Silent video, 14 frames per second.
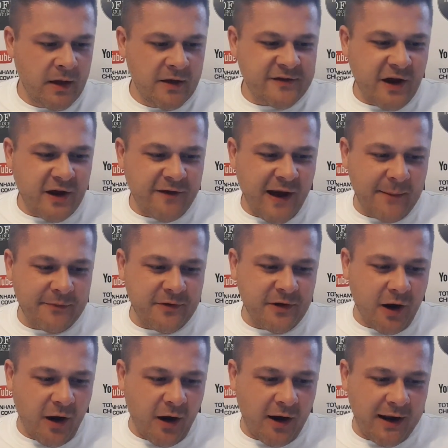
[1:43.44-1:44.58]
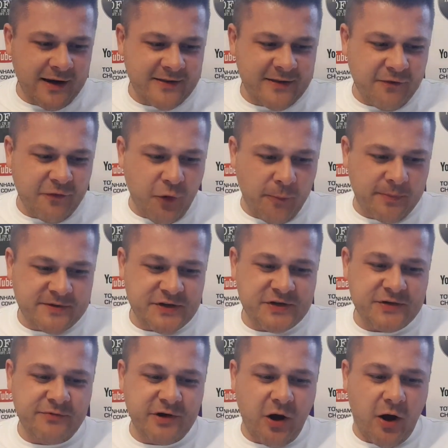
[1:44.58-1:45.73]
Southampton are in a difficult
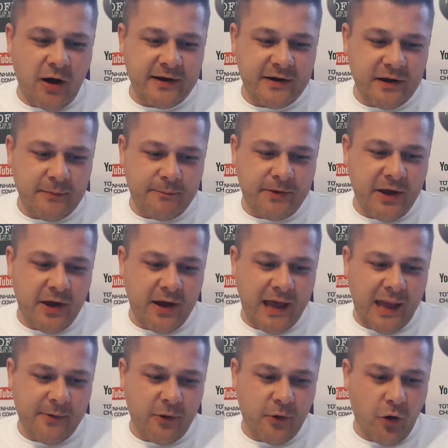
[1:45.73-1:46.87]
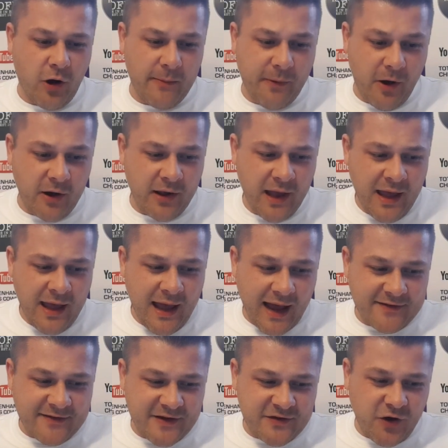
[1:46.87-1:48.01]
position regarding Pierre-Emile Højbjerg,
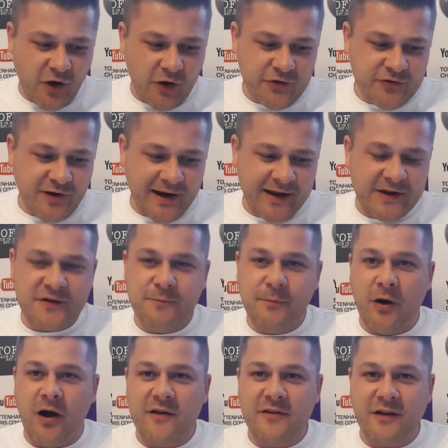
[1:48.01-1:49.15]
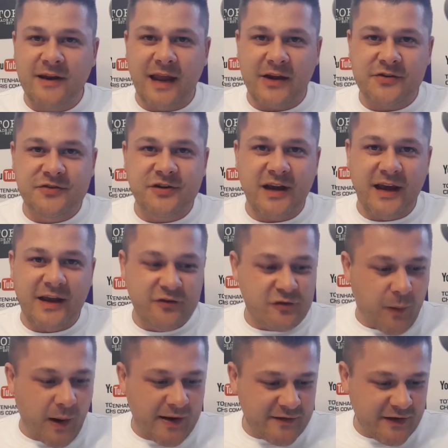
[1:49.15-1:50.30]
as his contract expires next year in
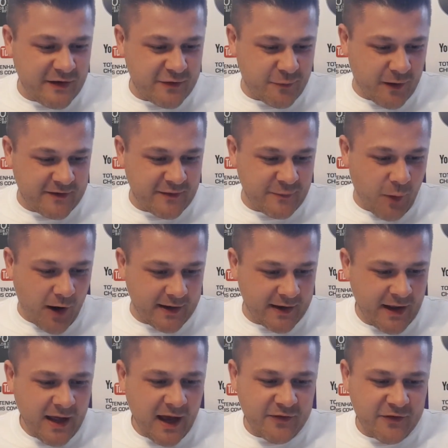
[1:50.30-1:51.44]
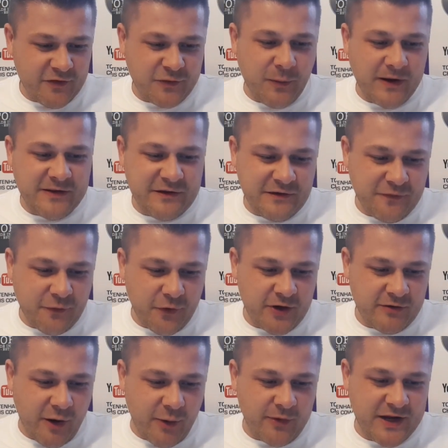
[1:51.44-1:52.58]
2021 and the
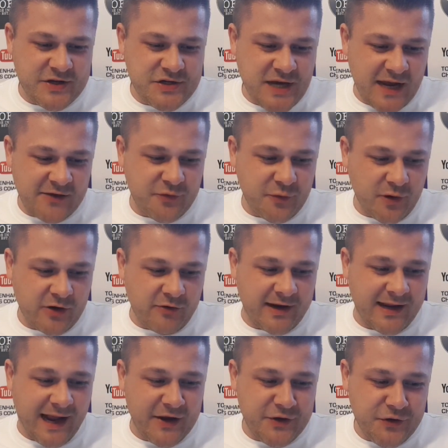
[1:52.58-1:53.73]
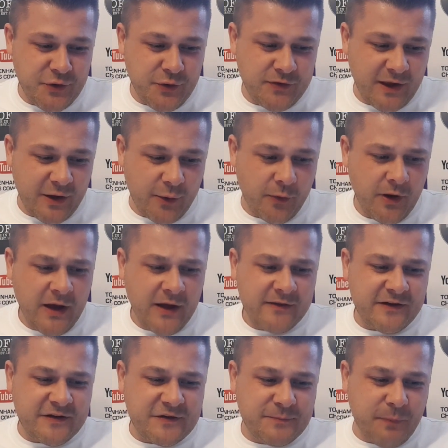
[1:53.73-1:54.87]
24-year-old is yet to agree a new deal
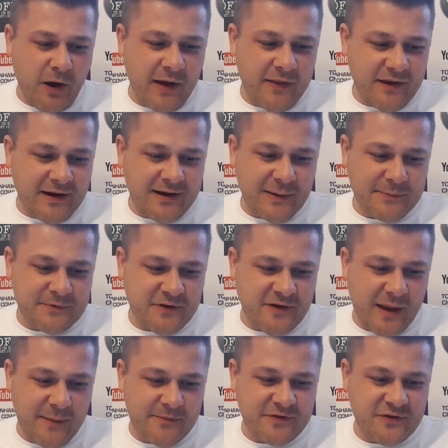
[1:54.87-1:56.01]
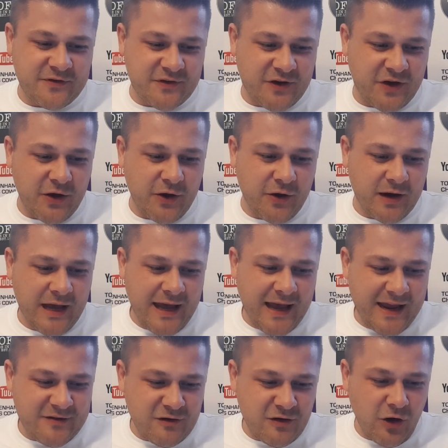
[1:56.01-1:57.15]
despite the club's attempts to secure
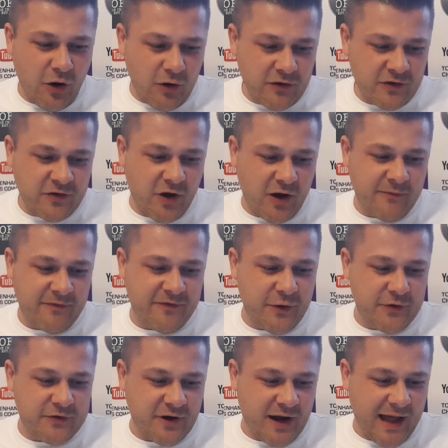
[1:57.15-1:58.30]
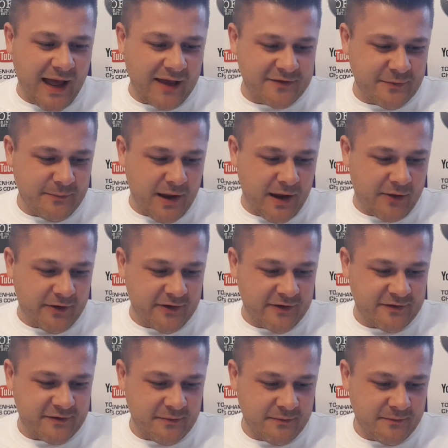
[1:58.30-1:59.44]
his long-term future at St
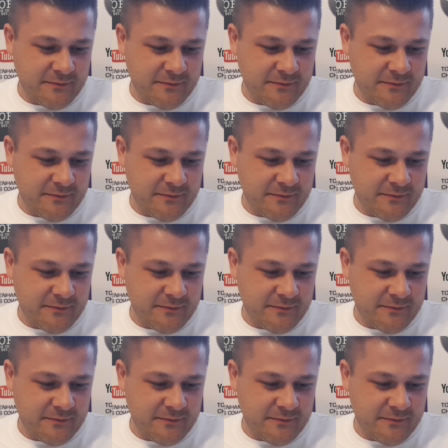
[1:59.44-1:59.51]
Mary's.